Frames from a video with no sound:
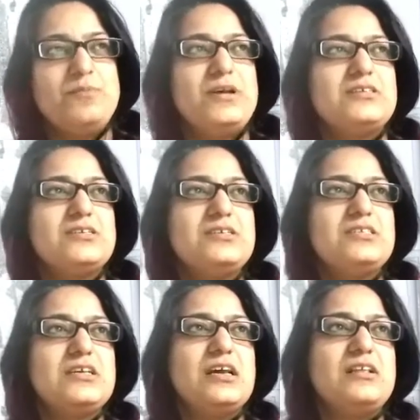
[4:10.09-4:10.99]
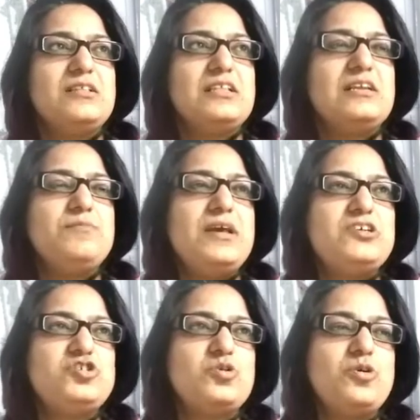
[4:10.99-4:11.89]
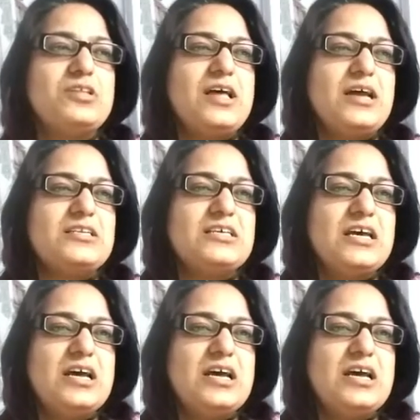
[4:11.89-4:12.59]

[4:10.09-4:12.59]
basis. It makes sure that